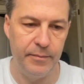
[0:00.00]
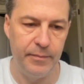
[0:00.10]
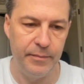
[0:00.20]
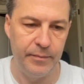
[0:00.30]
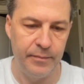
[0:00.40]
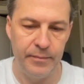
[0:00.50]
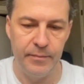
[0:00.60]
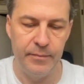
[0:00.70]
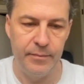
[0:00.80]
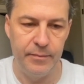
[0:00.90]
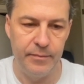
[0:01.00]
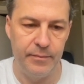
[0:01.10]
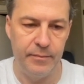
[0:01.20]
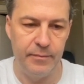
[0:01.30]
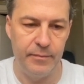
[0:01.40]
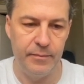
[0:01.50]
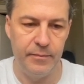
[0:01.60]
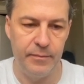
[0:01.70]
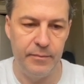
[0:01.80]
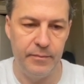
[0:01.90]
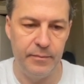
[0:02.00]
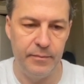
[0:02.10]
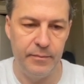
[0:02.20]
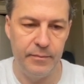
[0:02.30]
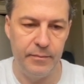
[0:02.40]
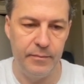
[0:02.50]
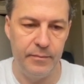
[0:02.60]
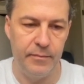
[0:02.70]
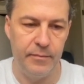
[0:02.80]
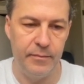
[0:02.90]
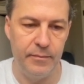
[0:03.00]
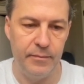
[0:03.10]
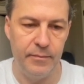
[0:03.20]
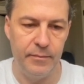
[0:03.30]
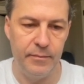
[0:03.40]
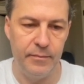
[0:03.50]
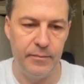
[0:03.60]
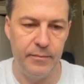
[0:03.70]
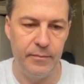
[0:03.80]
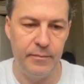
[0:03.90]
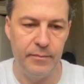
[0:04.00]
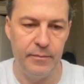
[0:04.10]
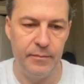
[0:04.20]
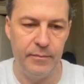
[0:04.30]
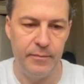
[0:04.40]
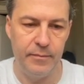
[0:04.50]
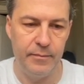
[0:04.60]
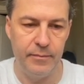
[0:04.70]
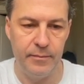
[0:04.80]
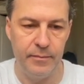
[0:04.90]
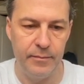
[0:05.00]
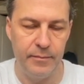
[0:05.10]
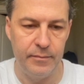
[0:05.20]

No one is speaking in this clip.